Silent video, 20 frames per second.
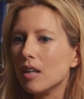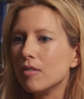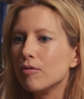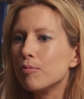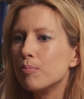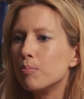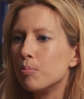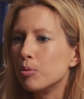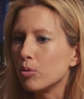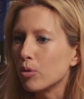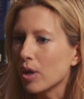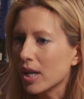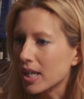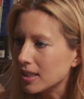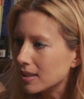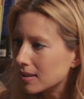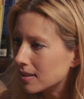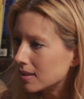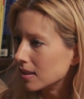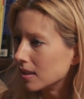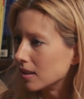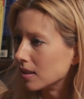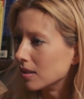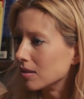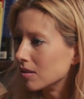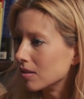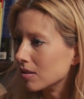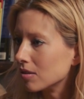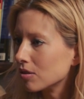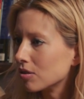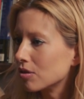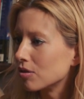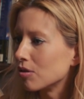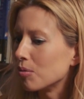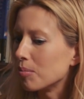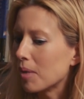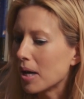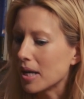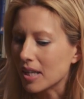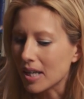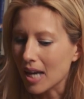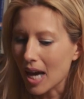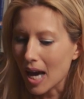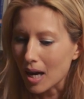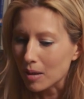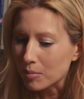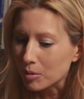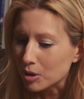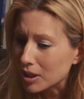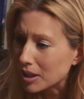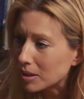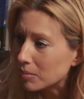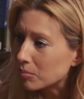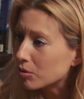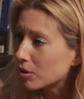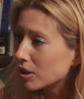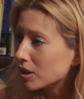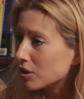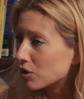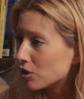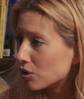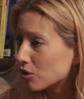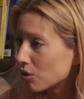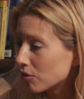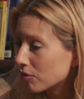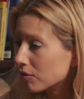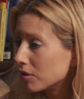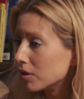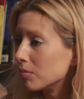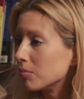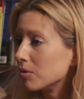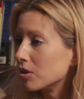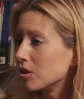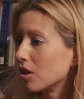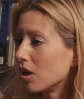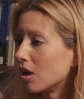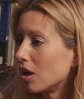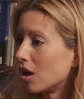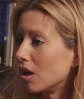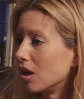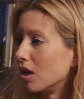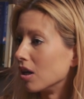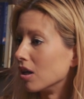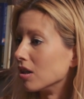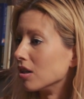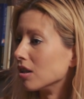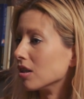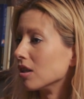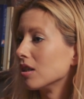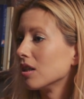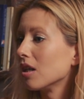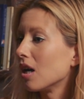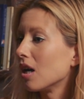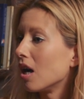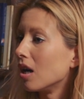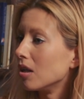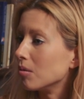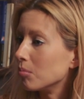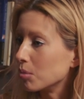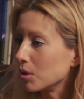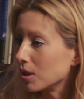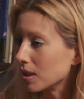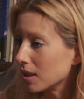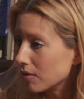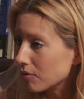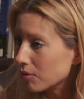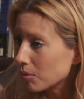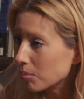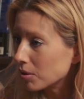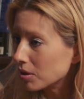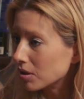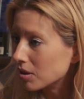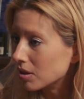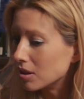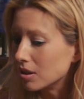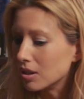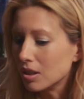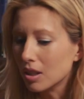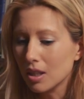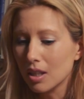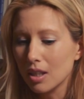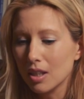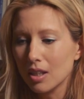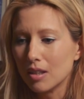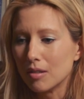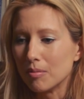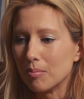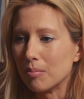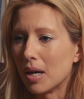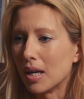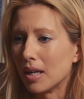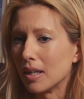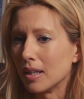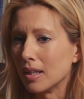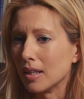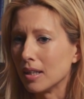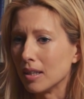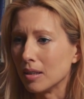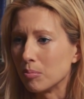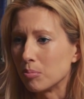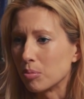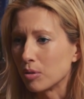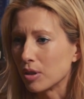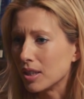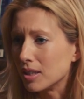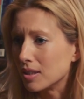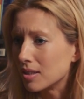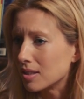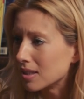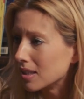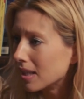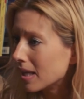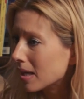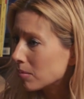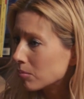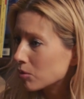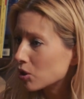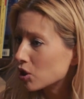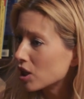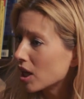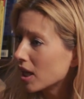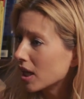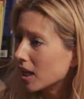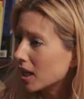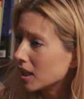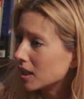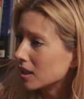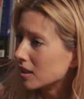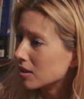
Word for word: Love braising. So my Cabernet braised short ribs are unbelievable. My braised lamb shank